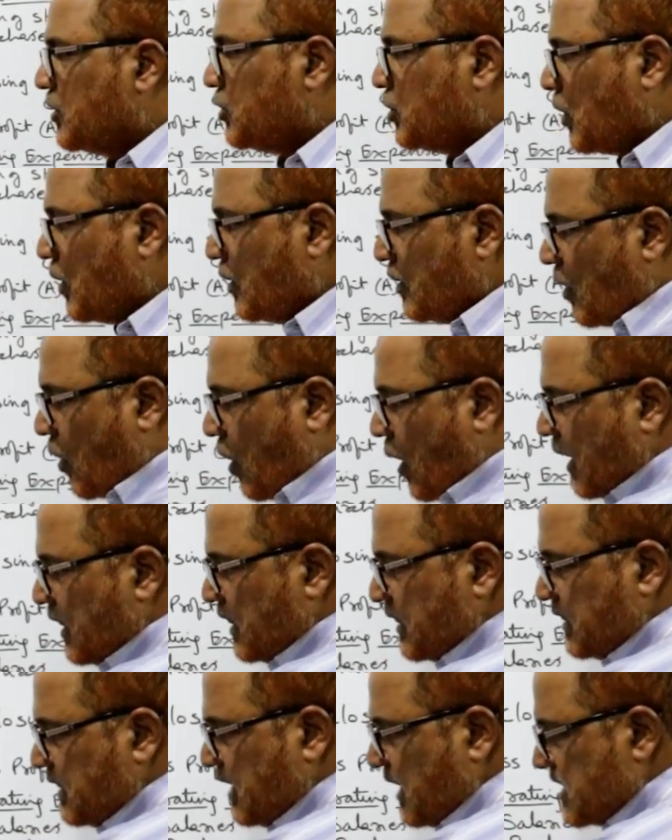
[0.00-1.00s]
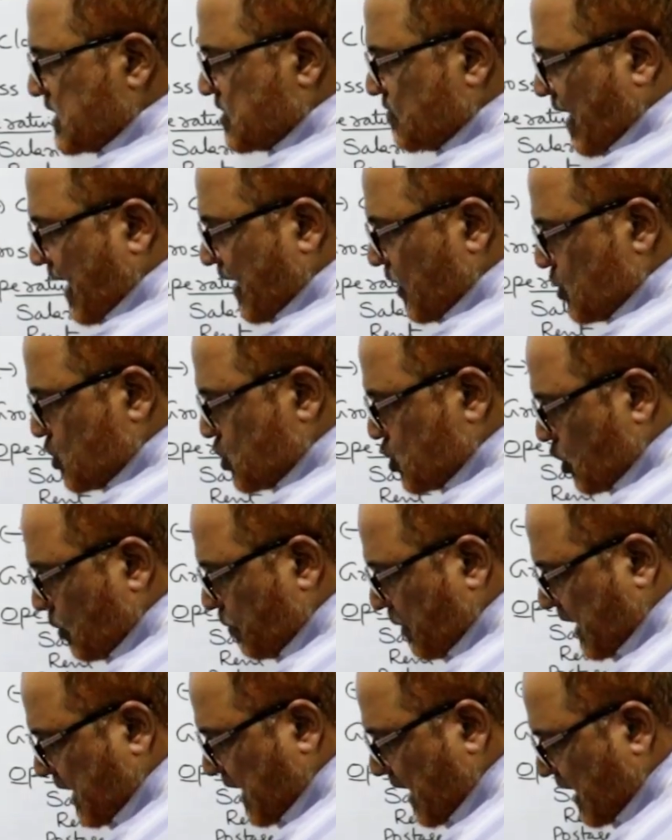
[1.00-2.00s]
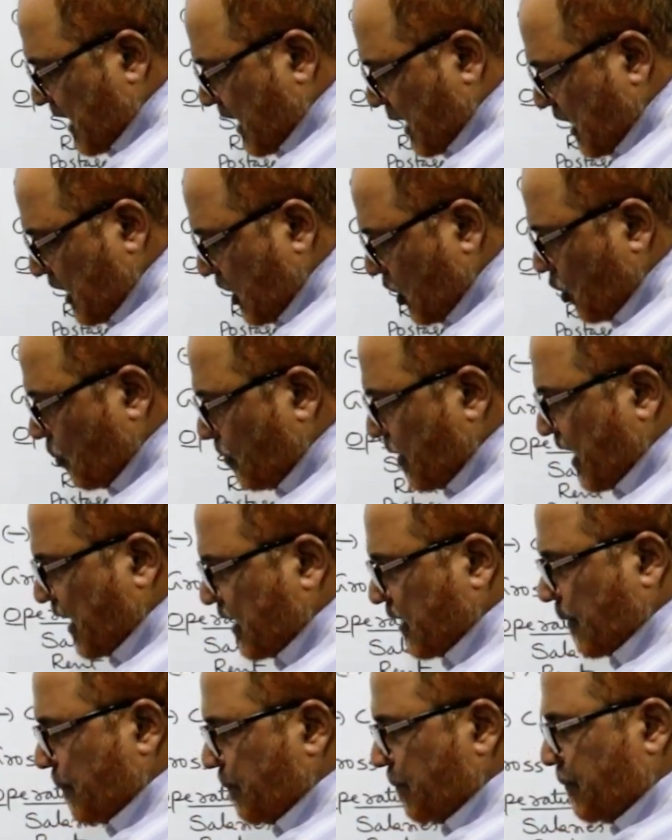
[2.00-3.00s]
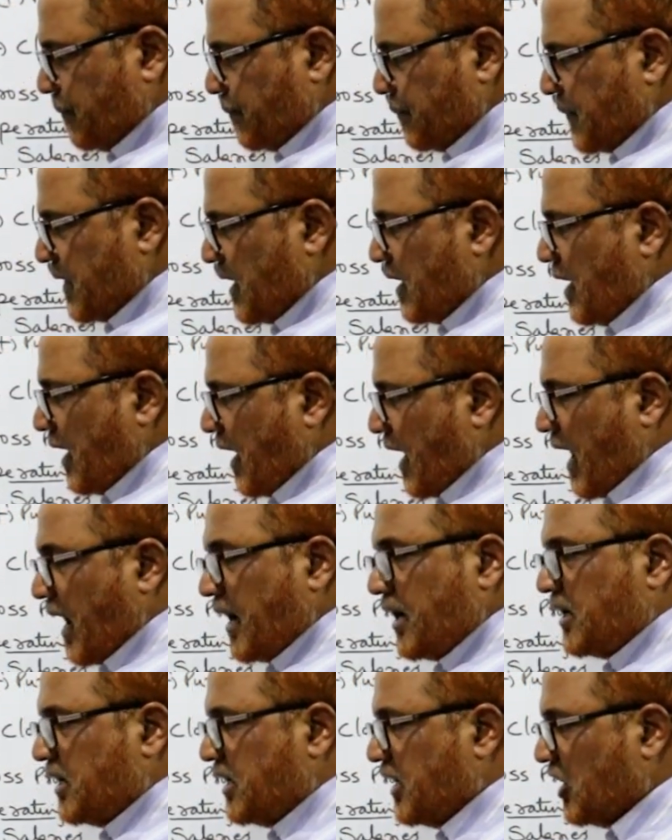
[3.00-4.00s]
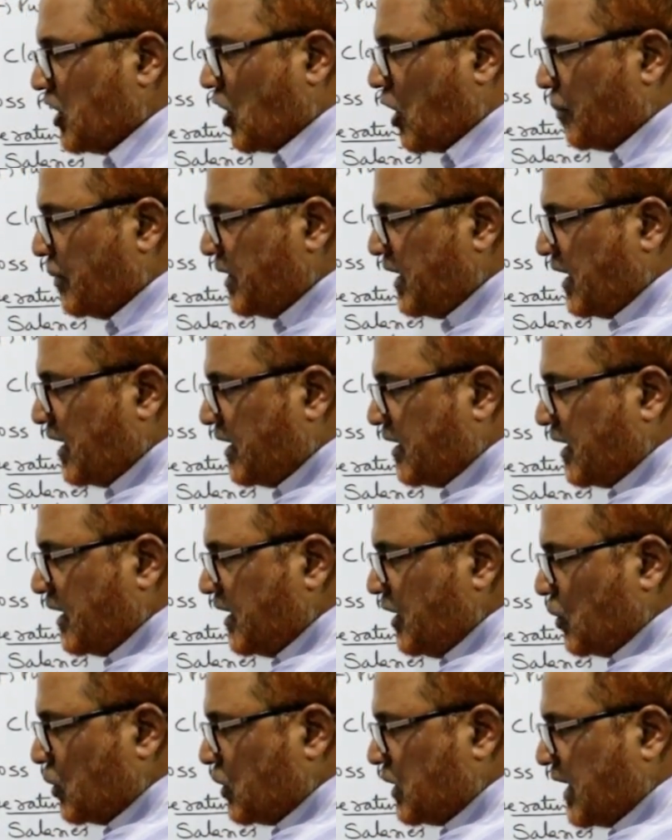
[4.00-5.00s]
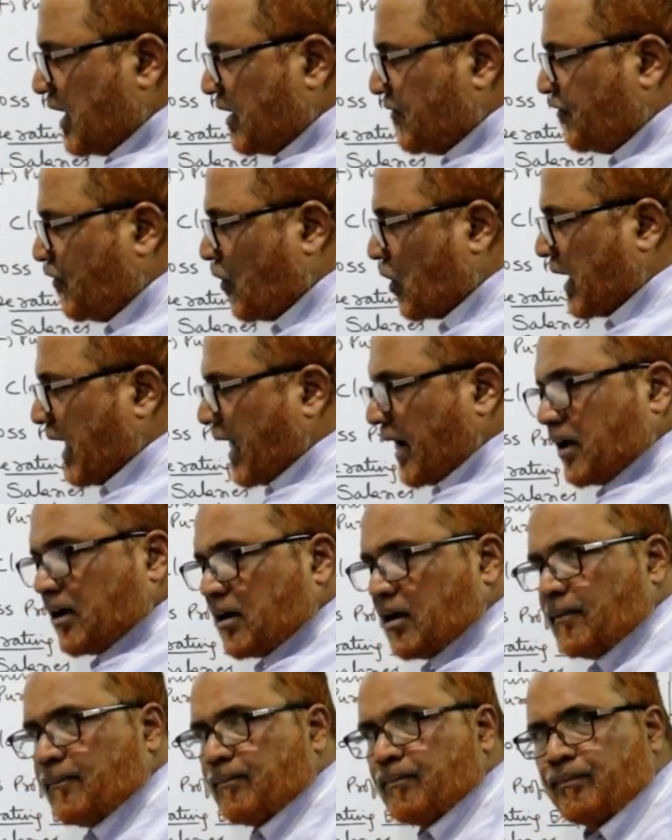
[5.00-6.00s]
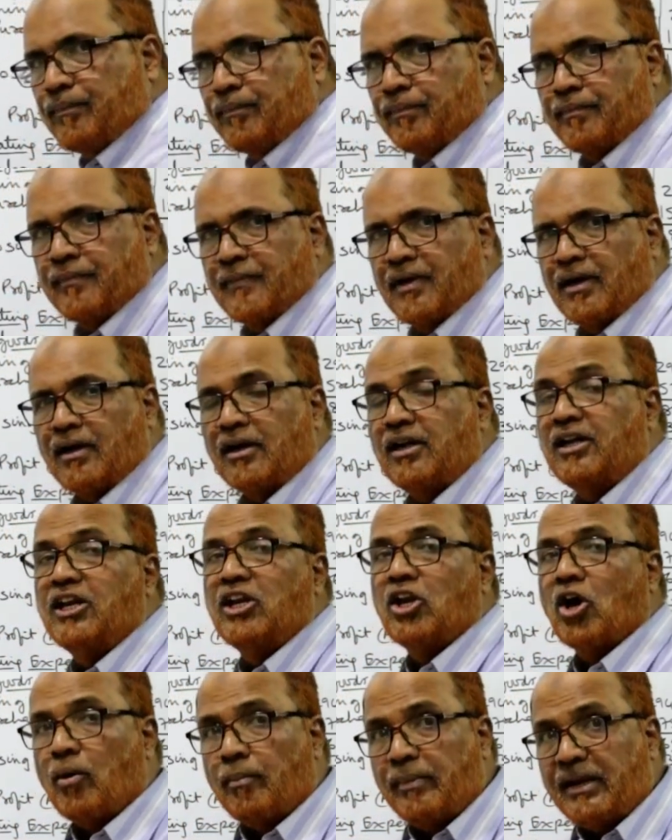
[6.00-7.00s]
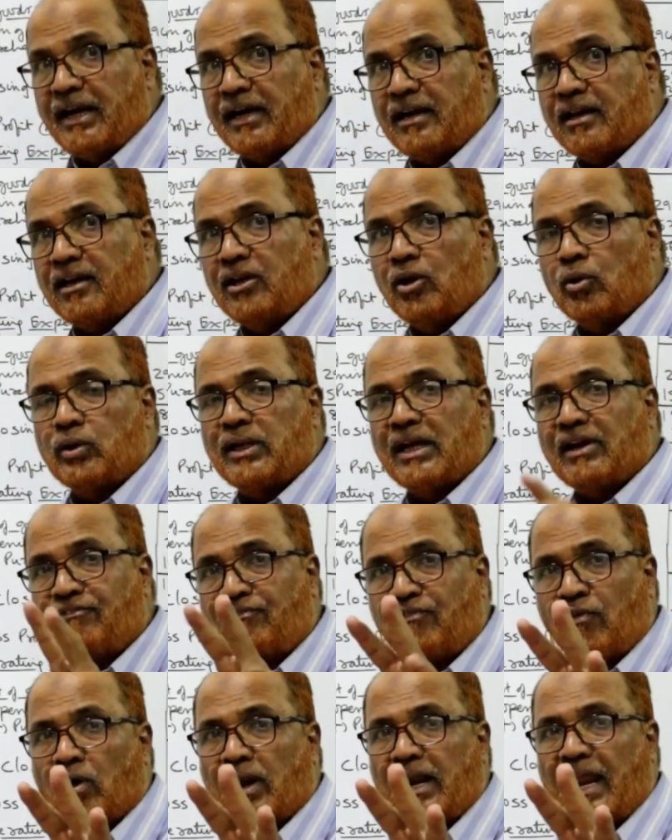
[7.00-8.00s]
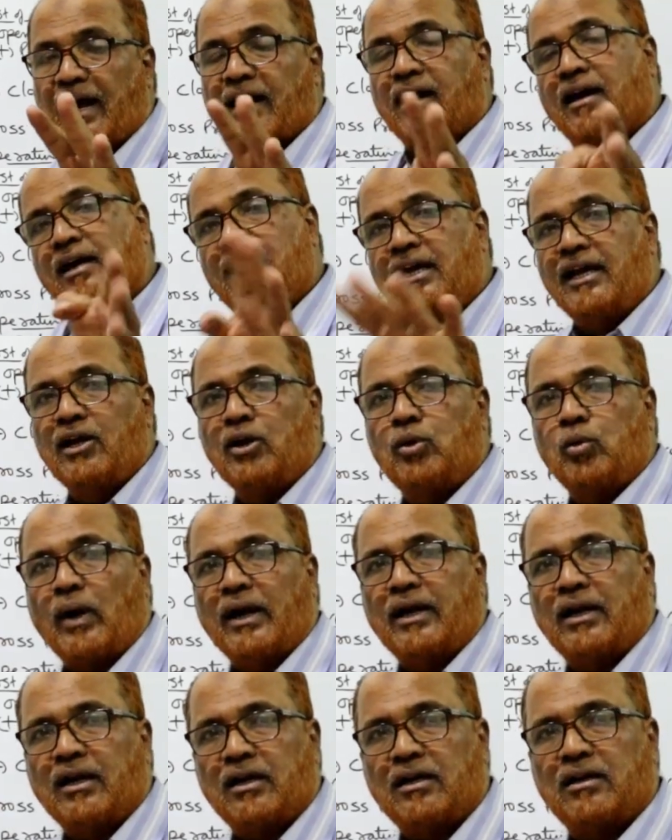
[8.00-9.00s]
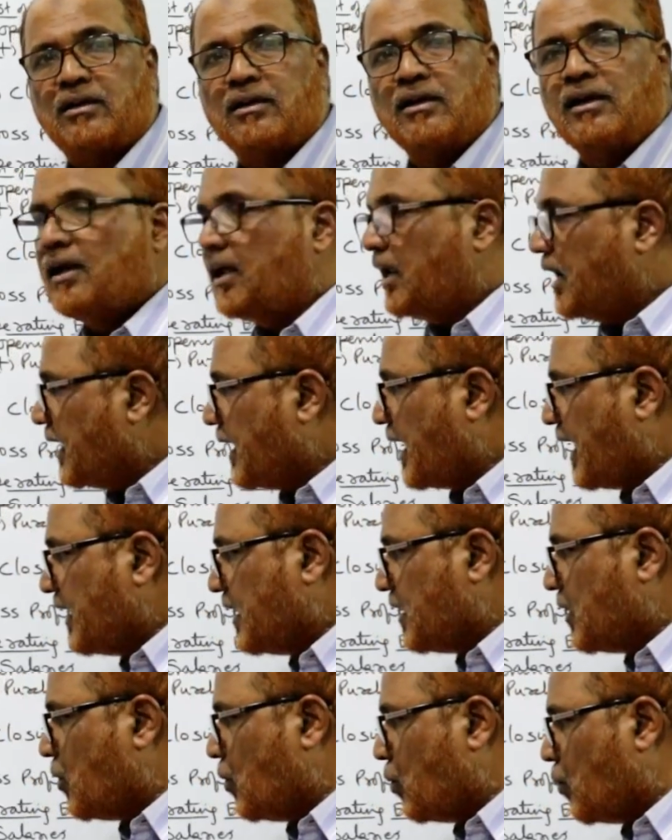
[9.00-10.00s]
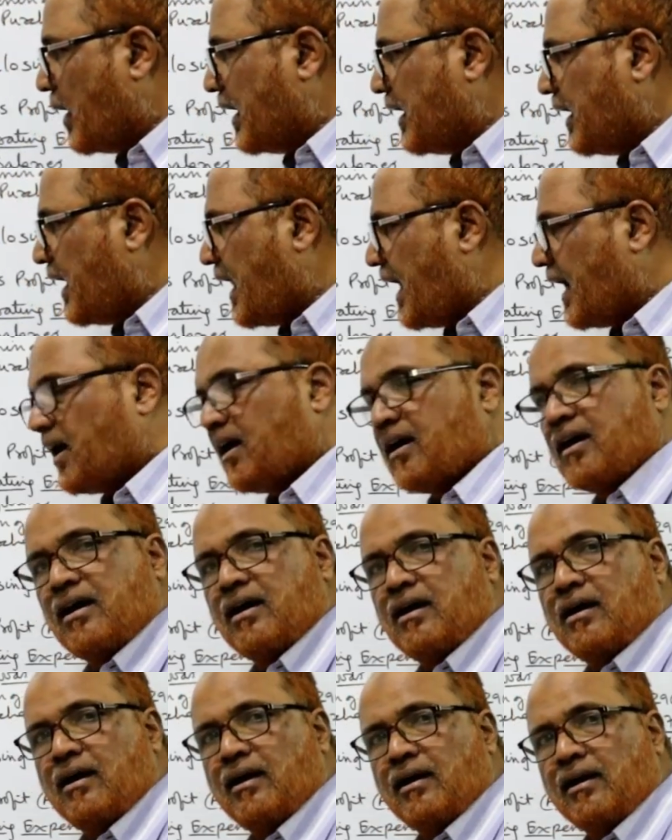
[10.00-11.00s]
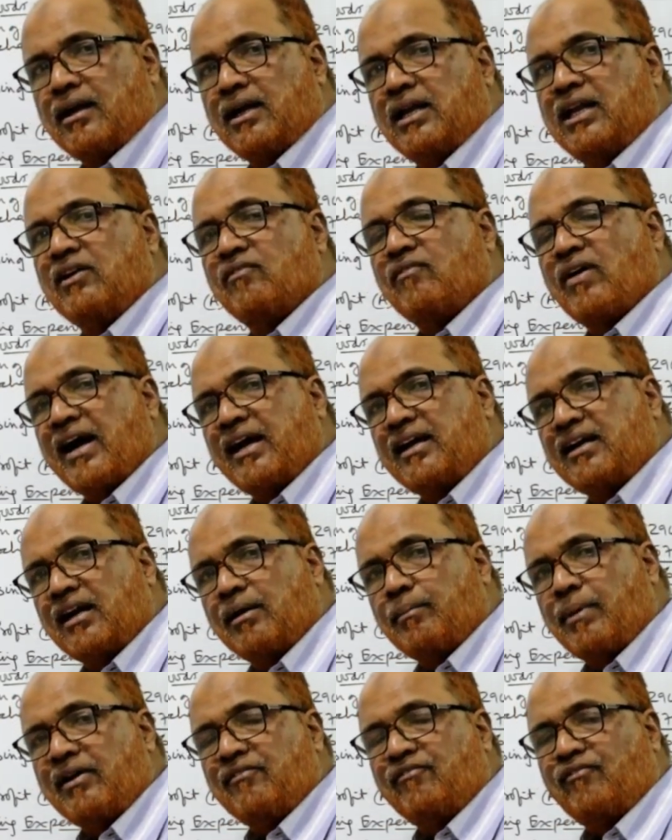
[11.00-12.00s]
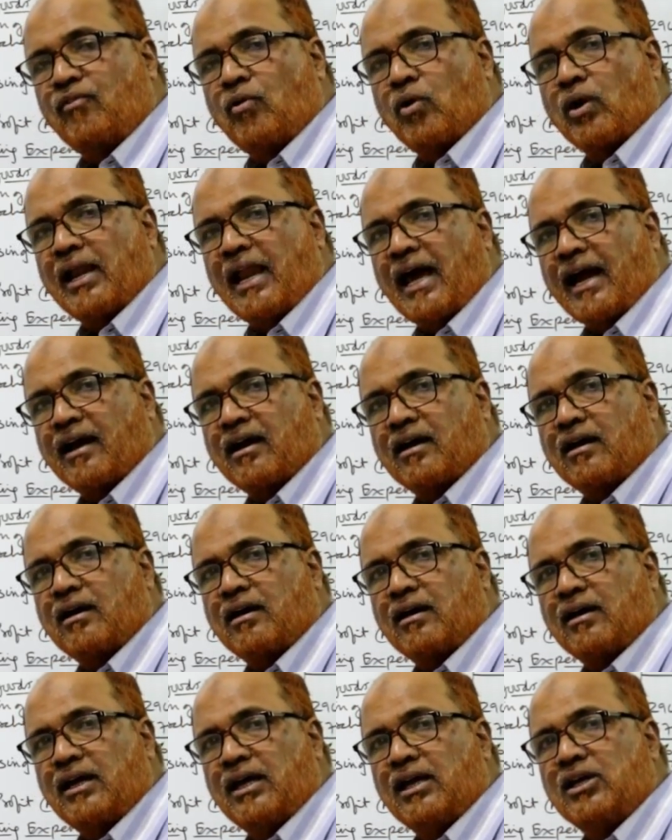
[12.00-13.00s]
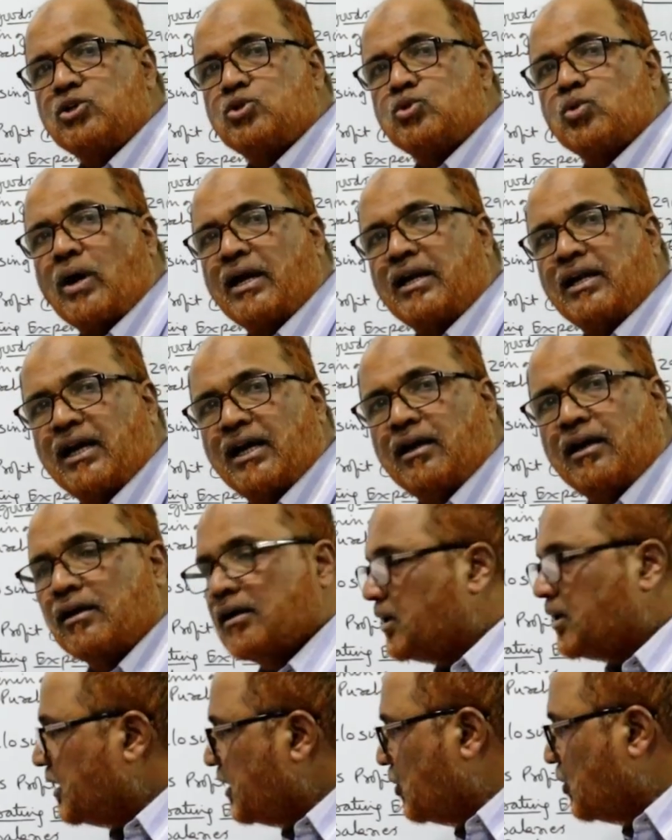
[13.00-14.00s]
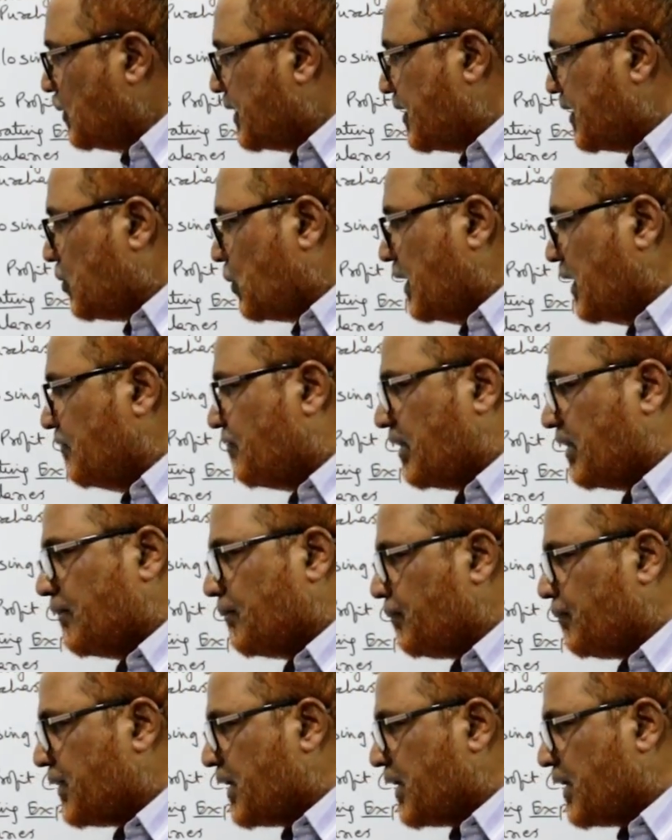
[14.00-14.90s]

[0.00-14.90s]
So all these values should be taken in numerator and denominator you take 4 lakh. Denominator you take 4 lakh into 100. Like 1 lakh divided by 4 lakh into 100 you will get 25.